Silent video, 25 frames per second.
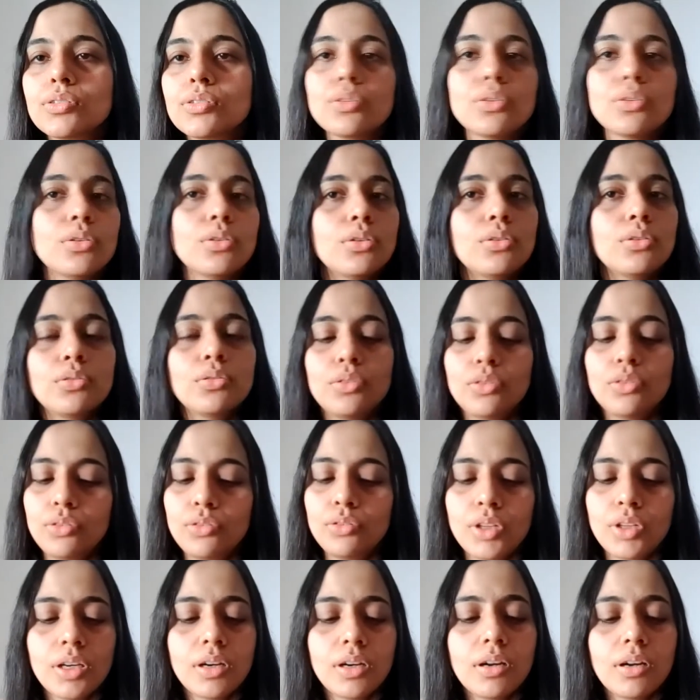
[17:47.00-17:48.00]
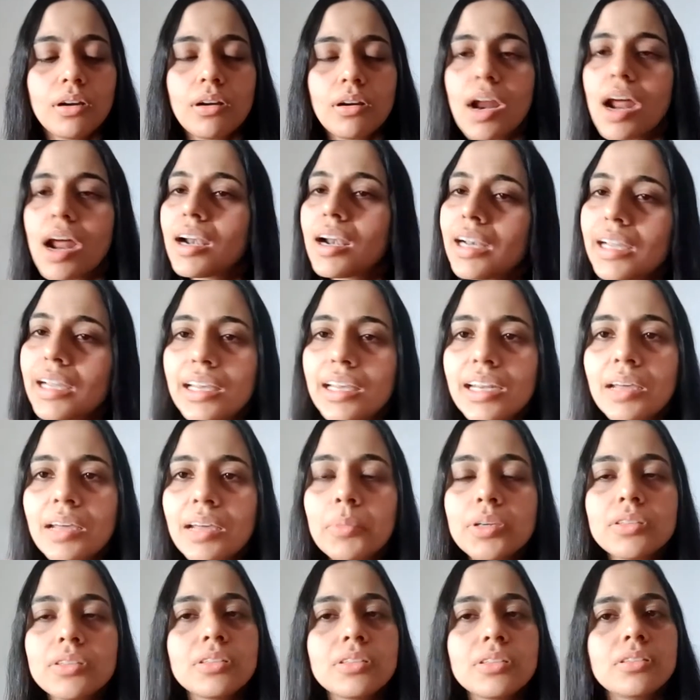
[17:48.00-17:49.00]
So there are hardly any
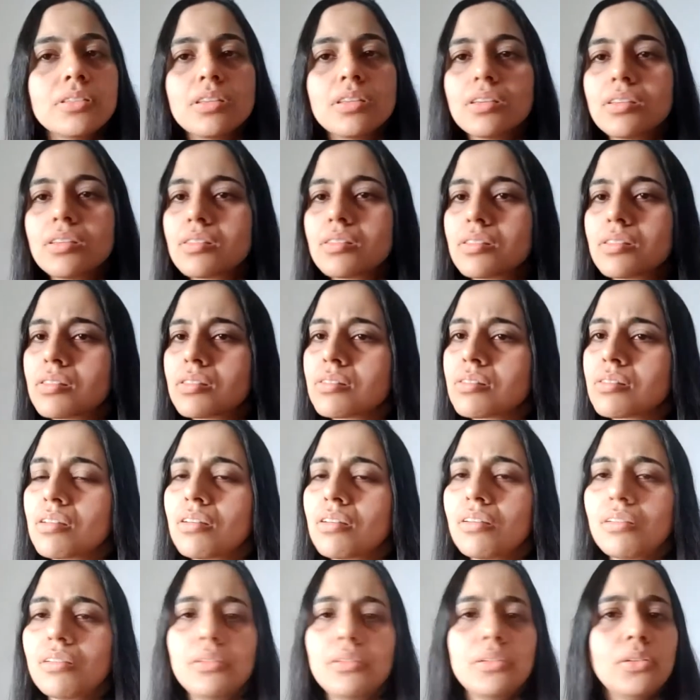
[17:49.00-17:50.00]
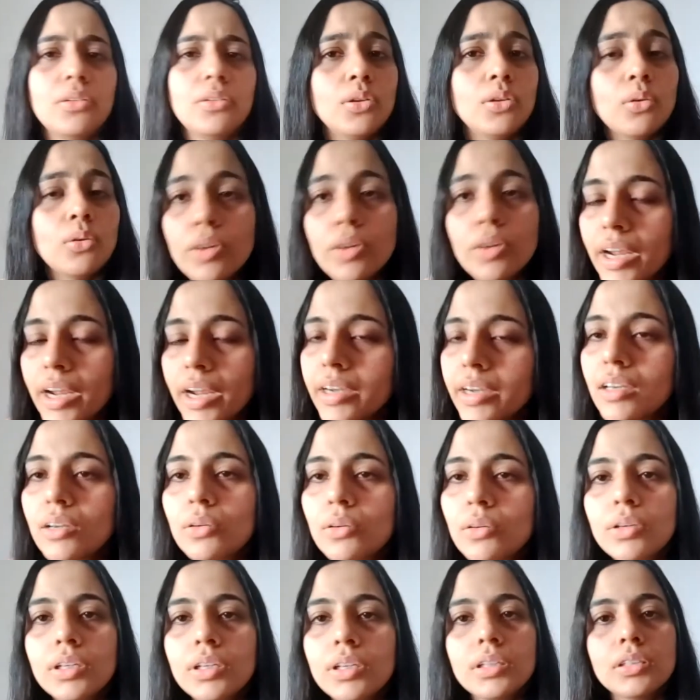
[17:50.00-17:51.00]
emergencies, no night
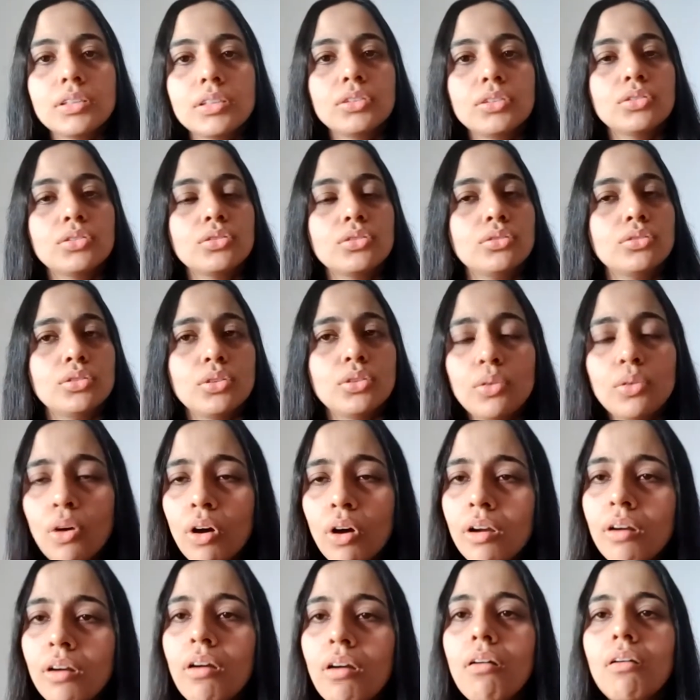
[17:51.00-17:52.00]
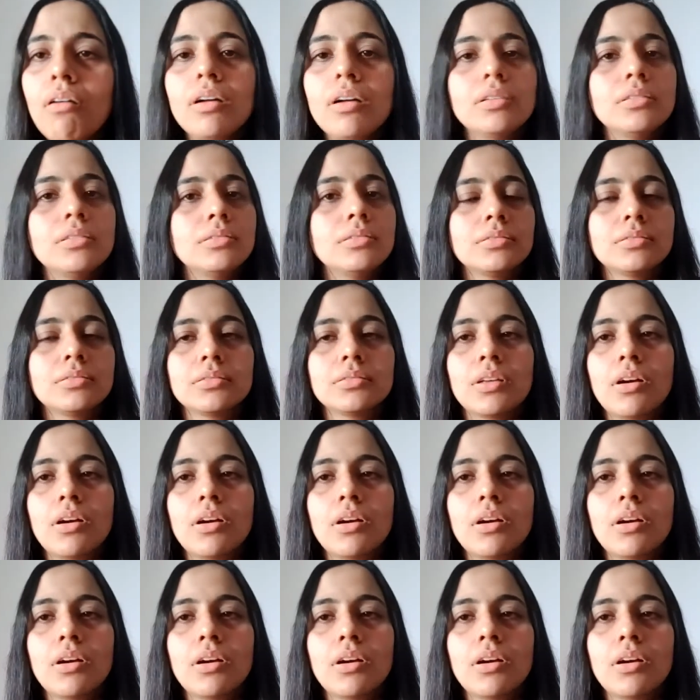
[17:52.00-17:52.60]
duties, no on calls,